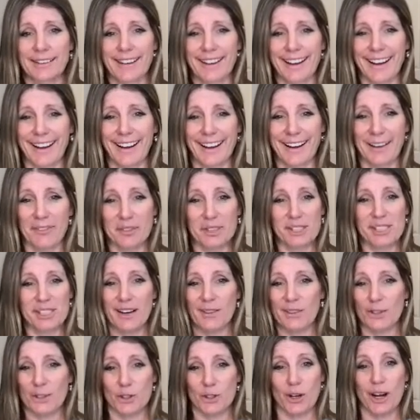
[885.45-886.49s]
I was
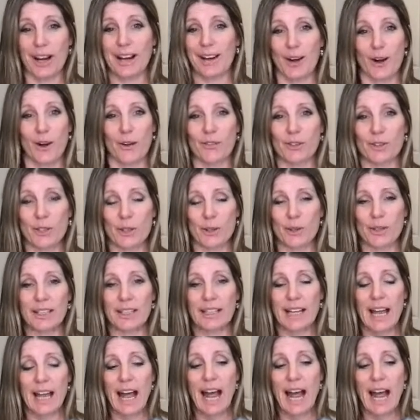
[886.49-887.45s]
never trying to overdo it.